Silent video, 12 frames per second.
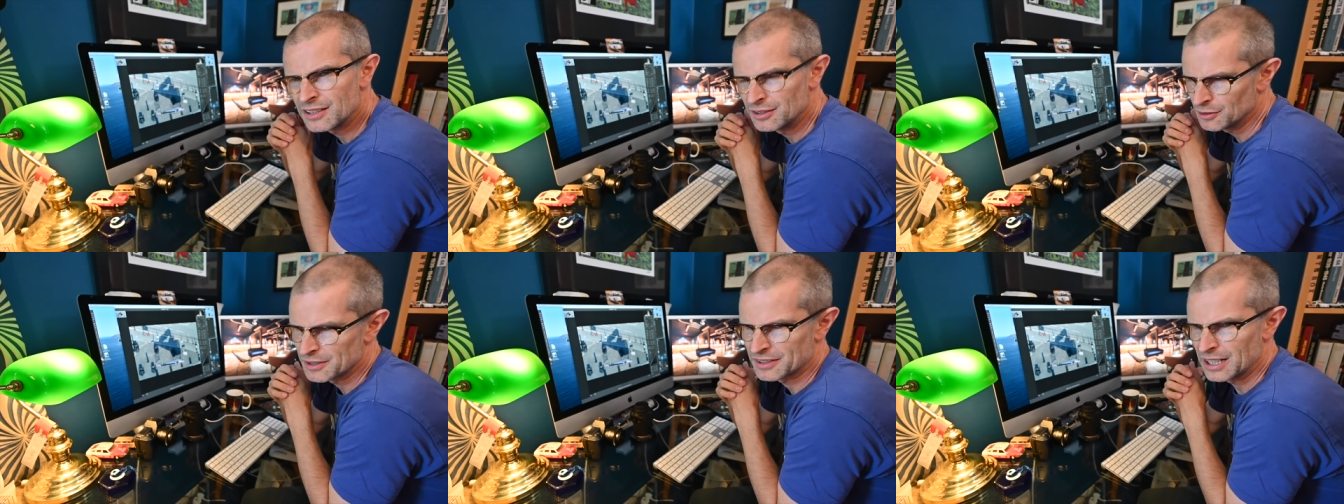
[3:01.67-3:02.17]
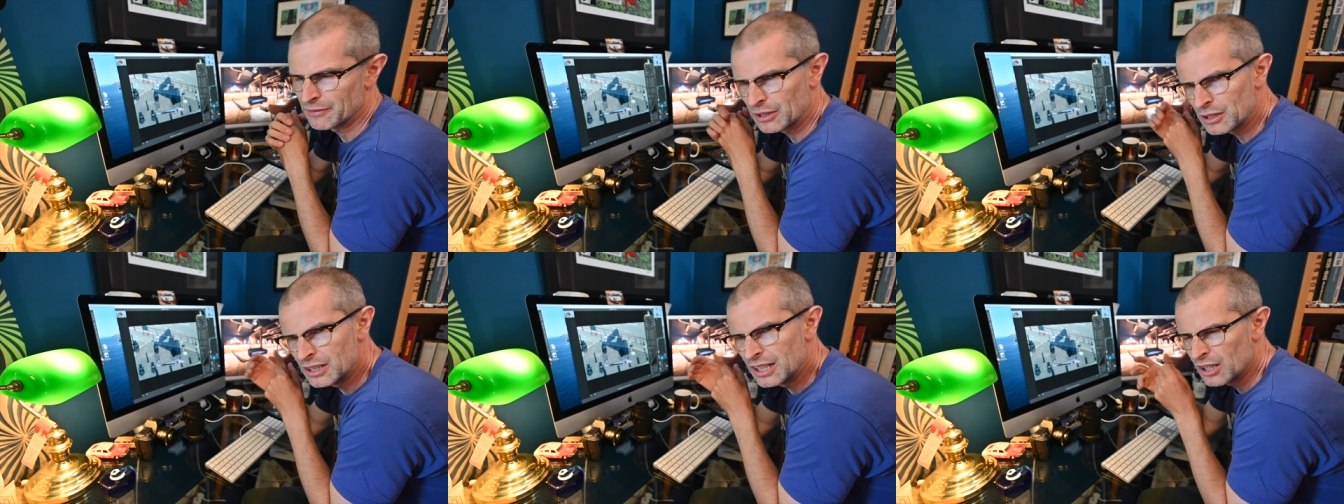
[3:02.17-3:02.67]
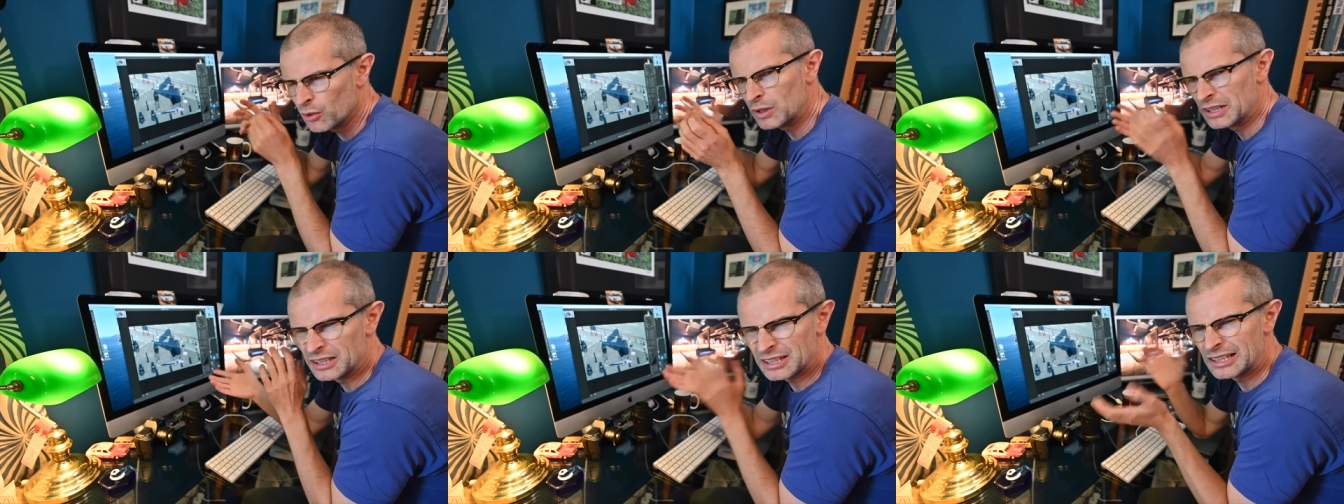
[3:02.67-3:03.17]
You're always going to have
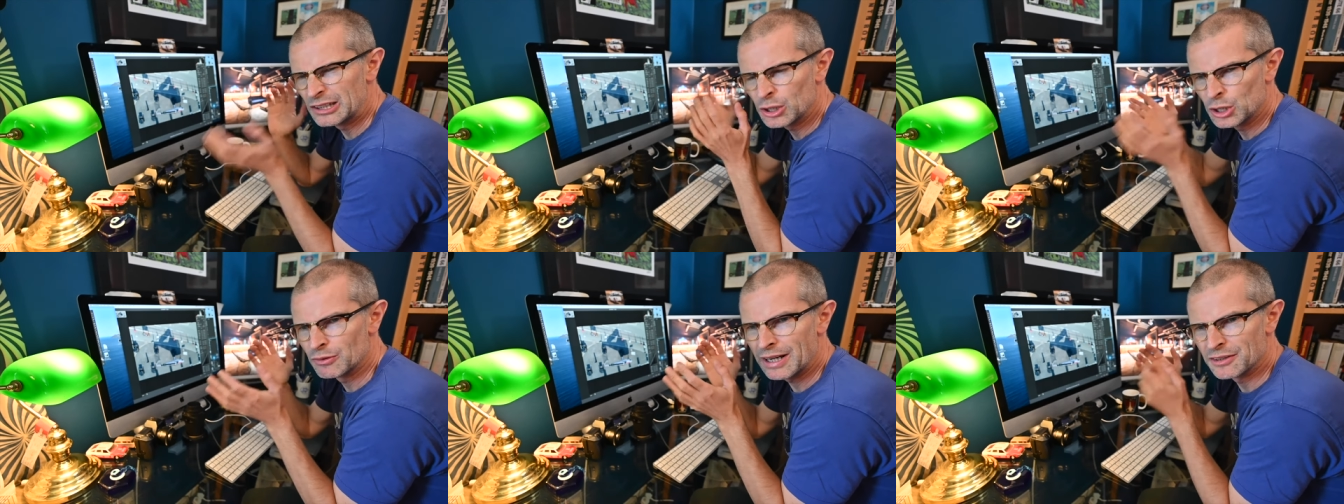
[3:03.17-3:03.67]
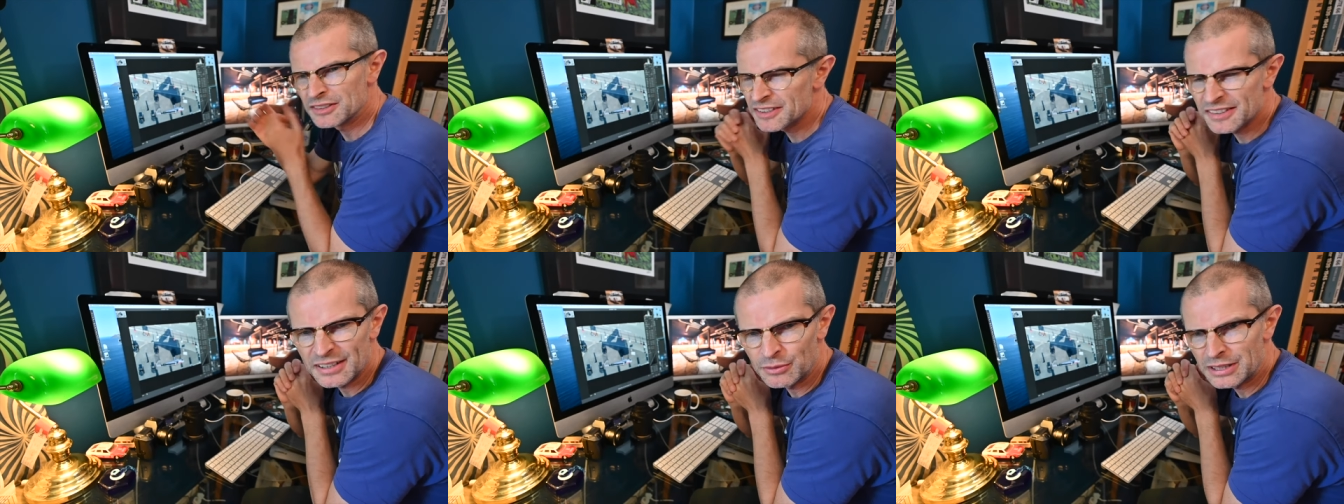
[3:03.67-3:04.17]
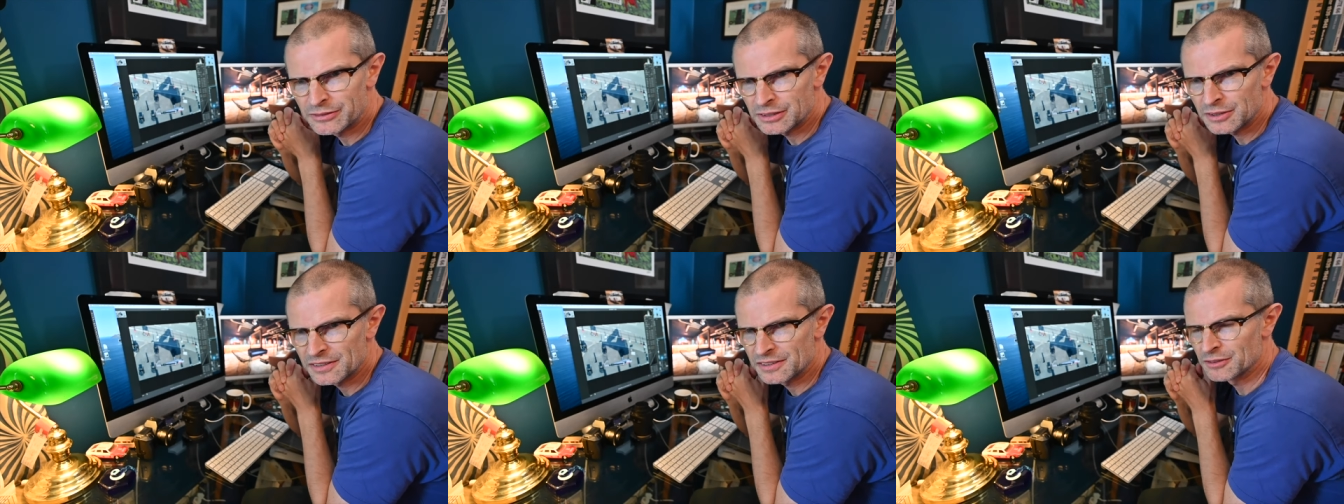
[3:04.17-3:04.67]
a little look around just to see whatever
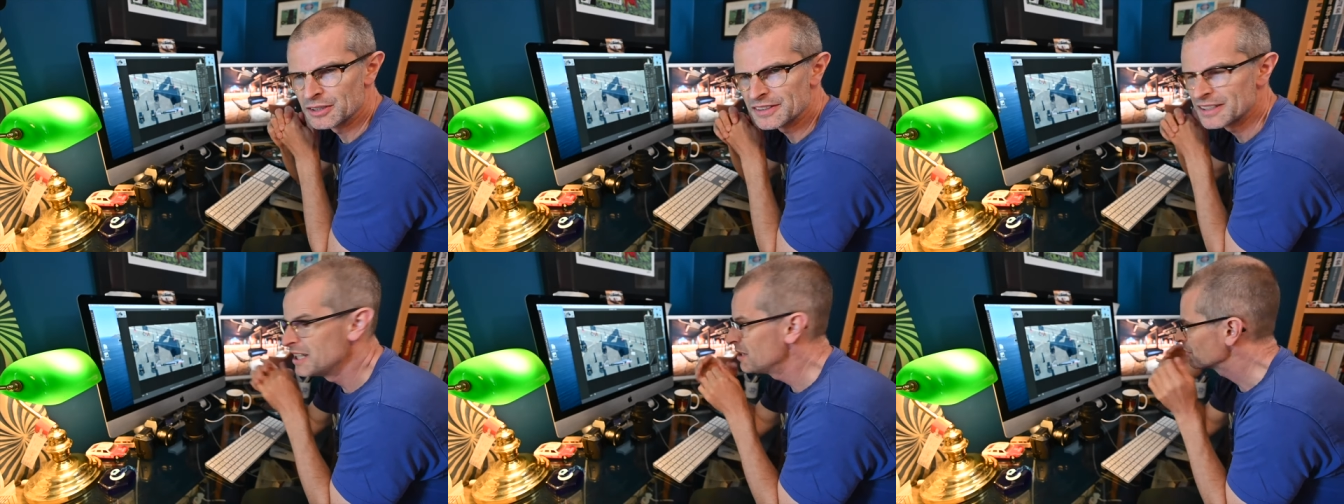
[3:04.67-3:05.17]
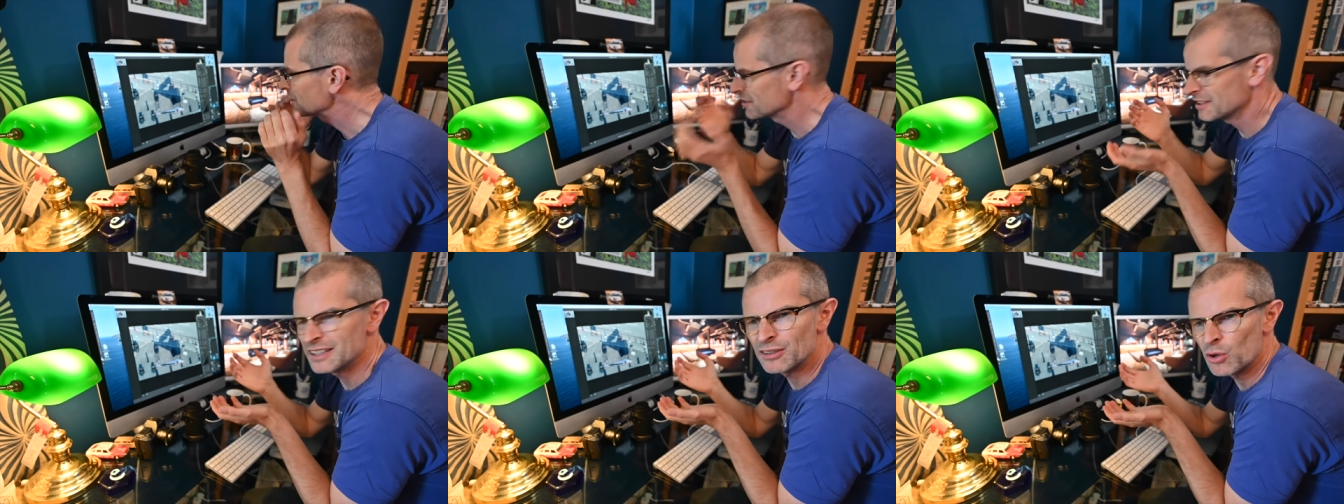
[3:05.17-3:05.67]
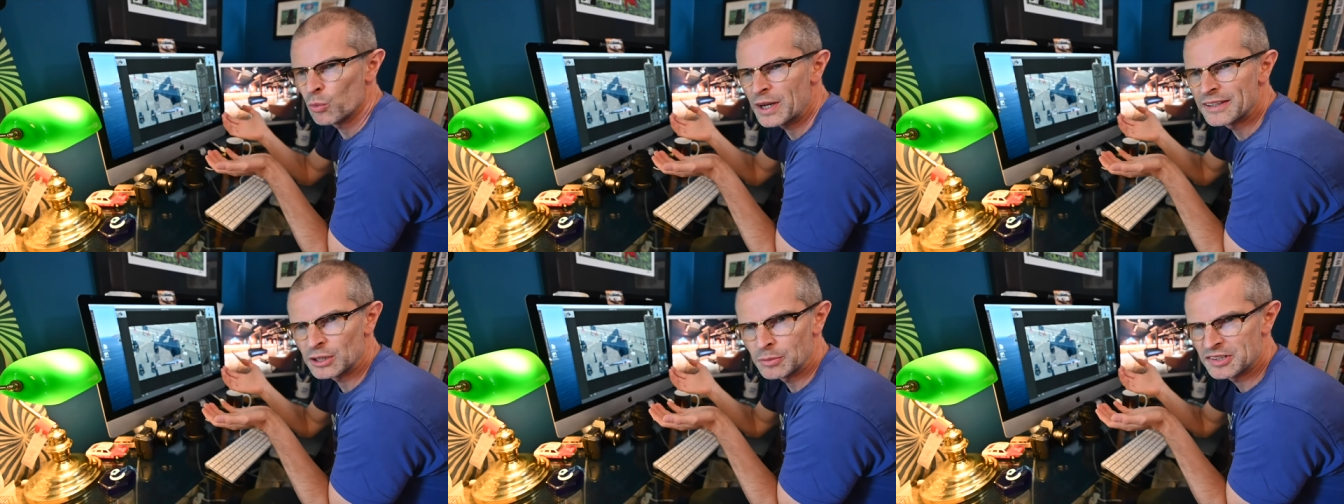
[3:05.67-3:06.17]
else there is because you don't want to
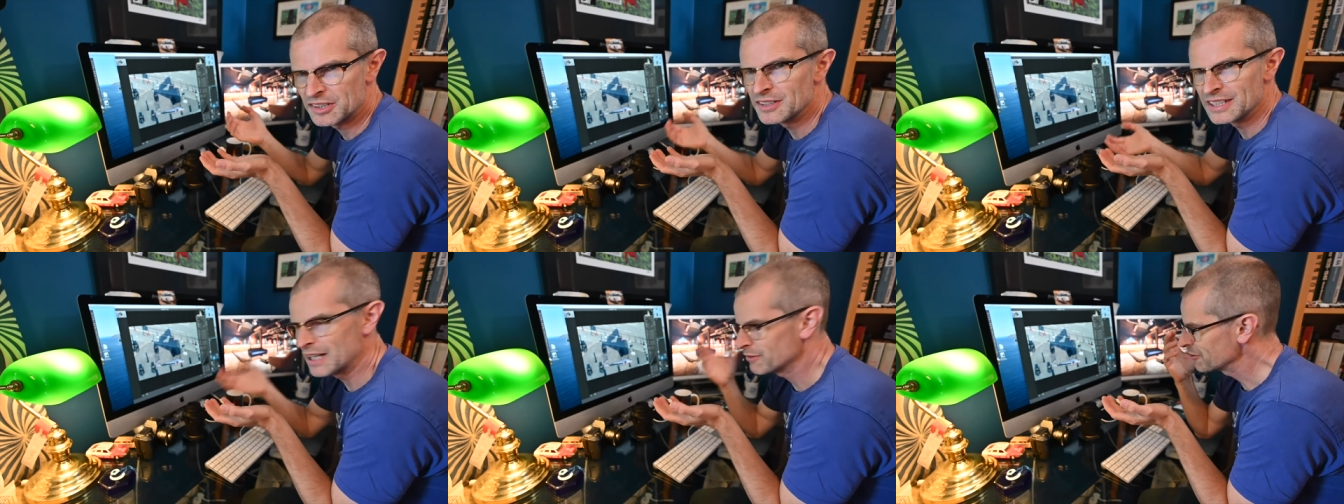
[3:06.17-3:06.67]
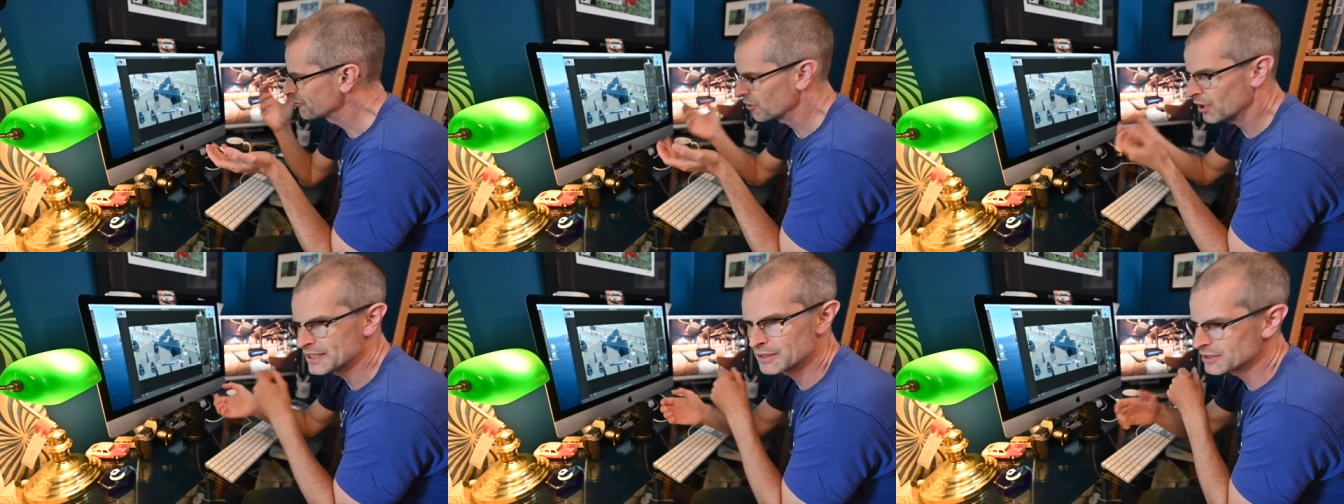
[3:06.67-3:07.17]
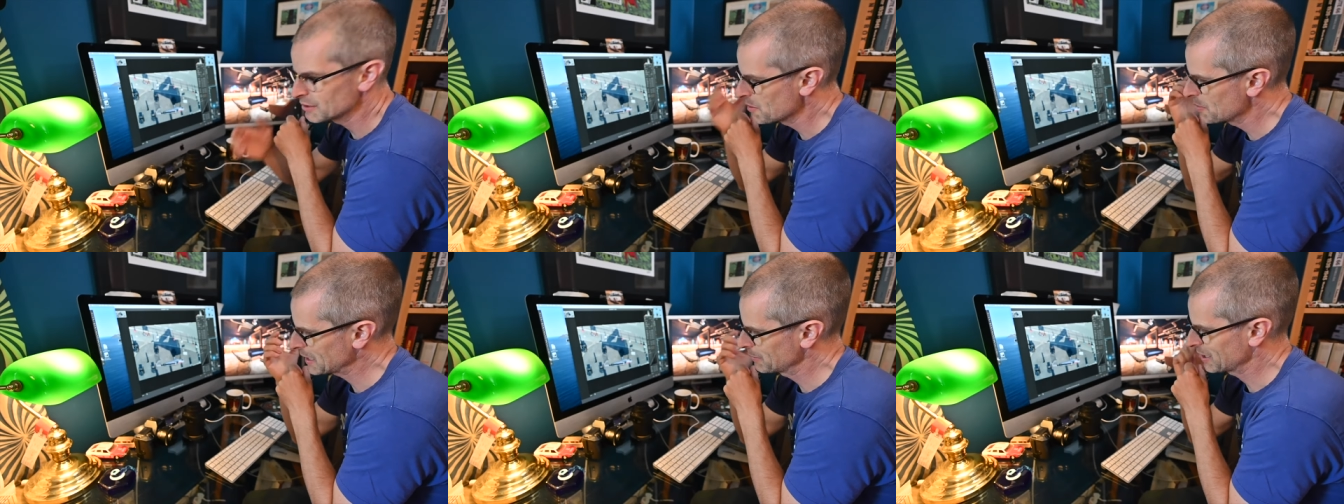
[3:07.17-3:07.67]
waste opportunity. Every flight, every time you
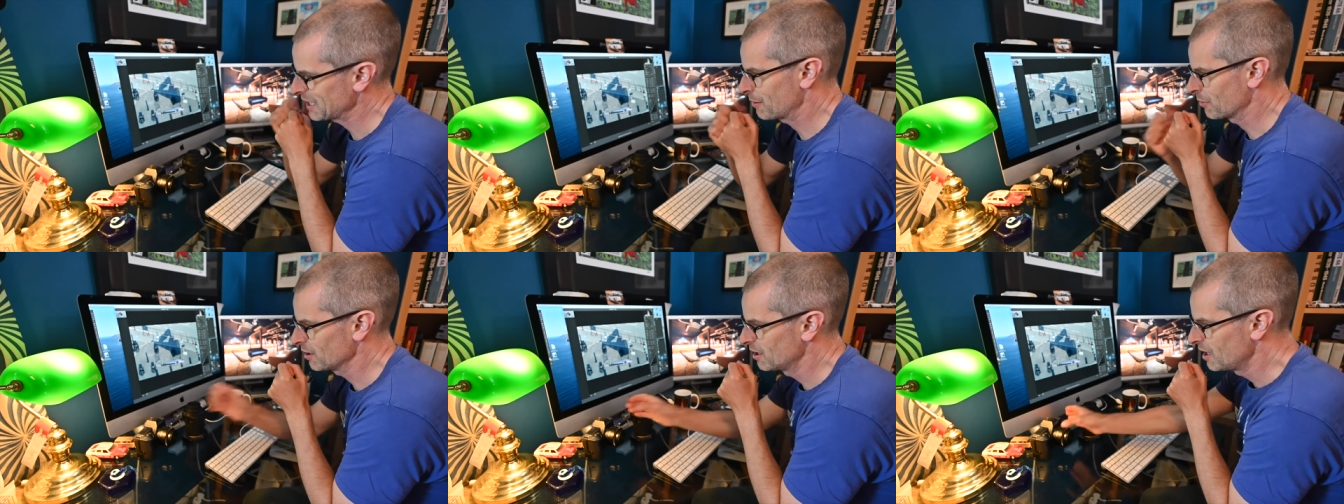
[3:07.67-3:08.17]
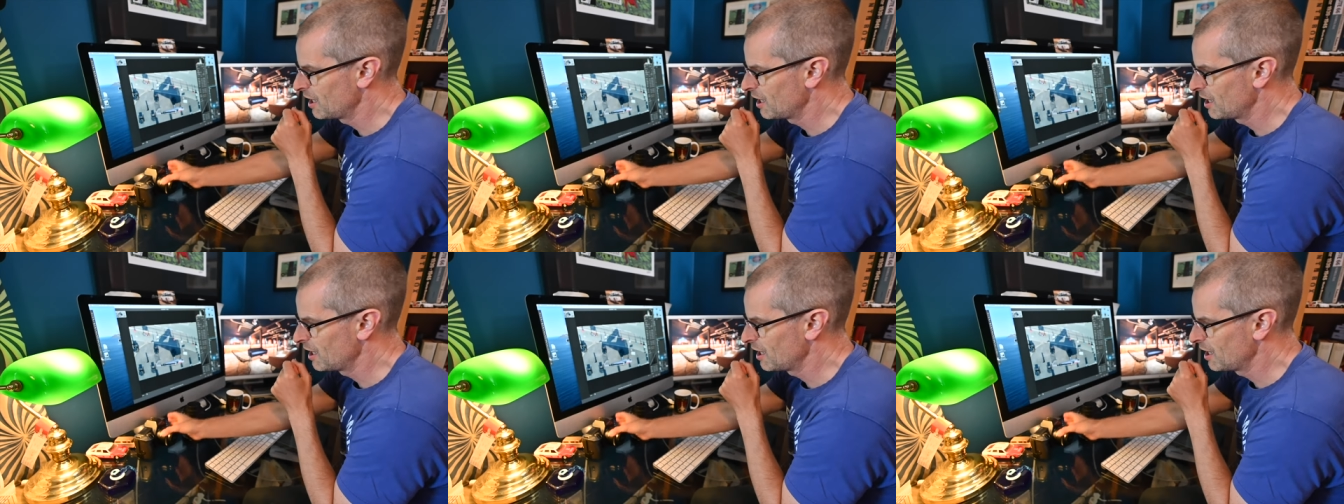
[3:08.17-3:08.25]
pick up a camera,